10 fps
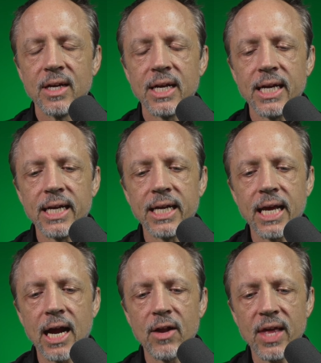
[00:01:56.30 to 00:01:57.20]
Uh,
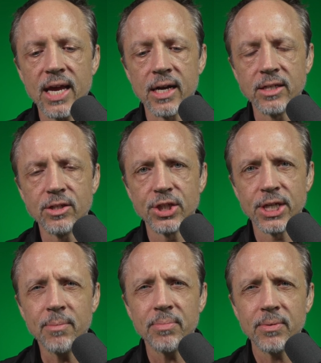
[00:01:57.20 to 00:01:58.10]
are they on your
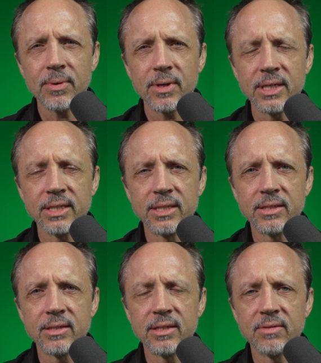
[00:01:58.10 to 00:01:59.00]
ship? Is
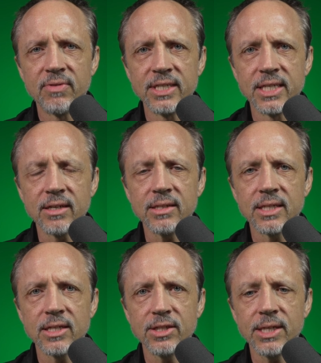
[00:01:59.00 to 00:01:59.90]
yeah Benziel is
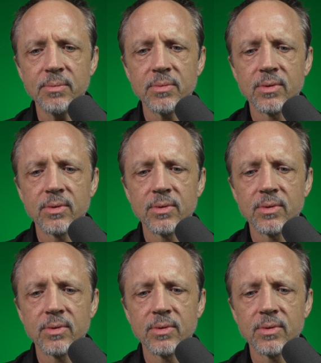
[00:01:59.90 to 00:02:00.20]
on well, I don't